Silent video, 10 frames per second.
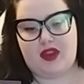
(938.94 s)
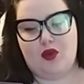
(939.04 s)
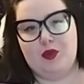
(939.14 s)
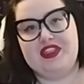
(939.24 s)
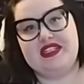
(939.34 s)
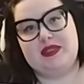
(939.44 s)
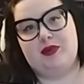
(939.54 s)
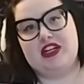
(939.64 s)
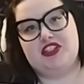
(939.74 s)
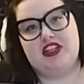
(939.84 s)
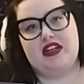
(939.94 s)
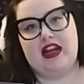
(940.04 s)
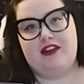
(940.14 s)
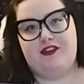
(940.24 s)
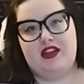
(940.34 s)
With Expression,
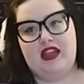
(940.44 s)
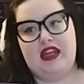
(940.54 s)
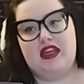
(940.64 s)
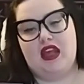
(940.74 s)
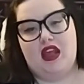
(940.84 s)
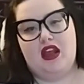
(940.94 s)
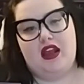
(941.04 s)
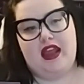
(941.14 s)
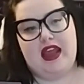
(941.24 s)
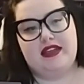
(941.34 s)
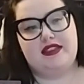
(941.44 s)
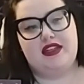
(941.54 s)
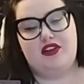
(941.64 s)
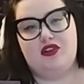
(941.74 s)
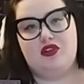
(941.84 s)
I feel like as the
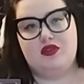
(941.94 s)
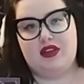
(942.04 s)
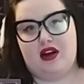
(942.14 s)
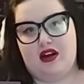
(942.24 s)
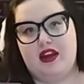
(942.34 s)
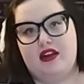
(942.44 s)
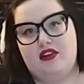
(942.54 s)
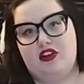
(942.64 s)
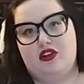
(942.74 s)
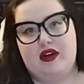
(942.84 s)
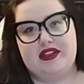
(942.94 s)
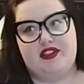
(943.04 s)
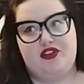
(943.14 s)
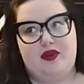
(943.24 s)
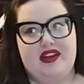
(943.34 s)
year goes on,
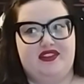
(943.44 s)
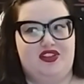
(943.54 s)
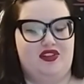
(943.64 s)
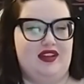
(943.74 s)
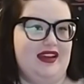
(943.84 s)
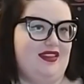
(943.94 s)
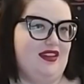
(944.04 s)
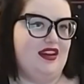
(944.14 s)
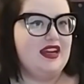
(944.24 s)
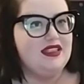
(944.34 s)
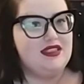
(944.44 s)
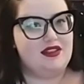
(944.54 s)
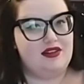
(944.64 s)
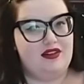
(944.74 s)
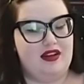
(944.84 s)
as you enter like the next